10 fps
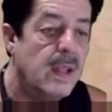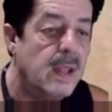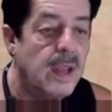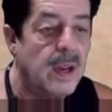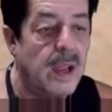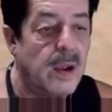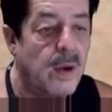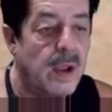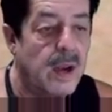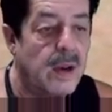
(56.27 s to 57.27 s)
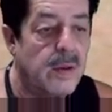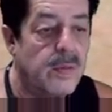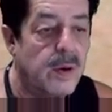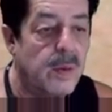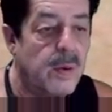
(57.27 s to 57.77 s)
And I go, I got a
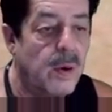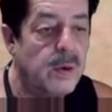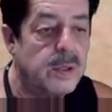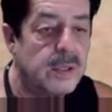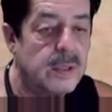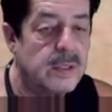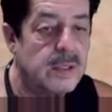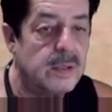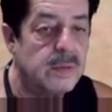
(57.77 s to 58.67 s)
different approach. I go, so,